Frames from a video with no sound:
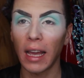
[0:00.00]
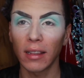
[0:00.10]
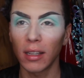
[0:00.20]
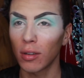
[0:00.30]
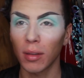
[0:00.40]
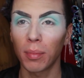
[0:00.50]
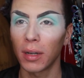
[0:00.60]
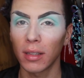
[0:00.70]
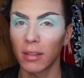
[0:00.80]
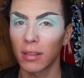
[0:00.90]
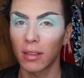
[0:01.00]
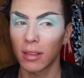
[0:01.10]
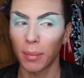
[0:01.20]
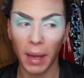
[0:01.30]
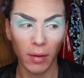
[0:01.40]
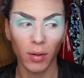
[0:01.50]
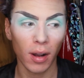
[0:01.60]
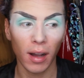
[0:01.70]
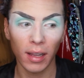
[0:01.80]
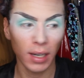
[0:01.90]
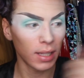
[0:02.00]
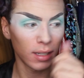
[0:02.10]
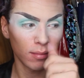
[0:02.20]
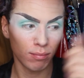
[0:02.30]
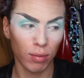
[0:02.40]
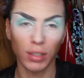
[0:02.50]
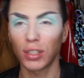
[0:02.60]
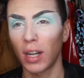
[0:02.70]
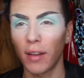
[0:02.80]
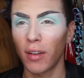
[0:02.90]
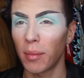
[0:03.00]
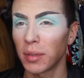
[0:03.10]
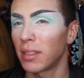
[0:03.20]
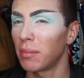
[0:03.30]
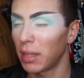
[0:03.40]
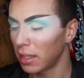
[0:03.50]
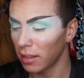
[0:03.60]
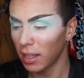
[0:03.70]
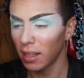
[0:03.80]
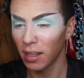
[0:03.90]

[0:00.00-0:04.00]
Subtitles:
I literally put the powder on and then brush it off almost immediately.